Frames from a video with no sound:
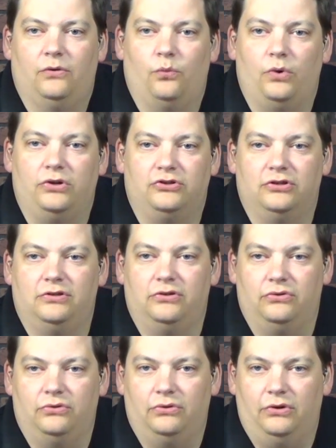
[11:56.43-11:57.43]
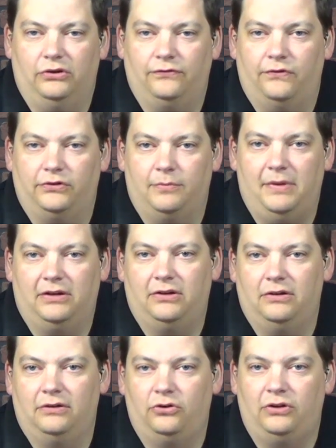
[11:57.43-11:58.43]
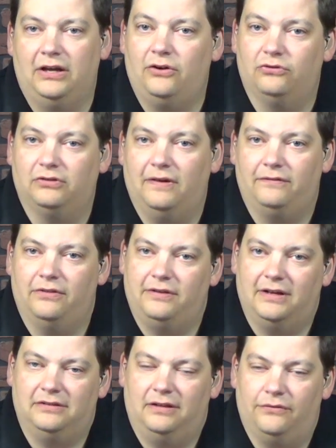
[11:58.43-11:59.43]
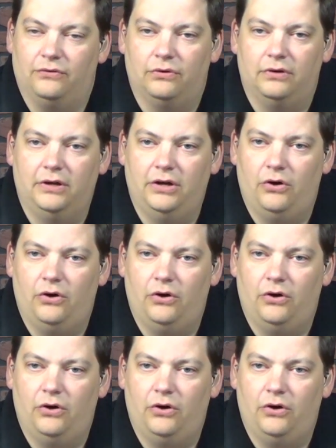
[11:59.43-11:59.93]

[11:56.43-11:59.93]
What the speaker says: what you should do is to take your stuff to the next level.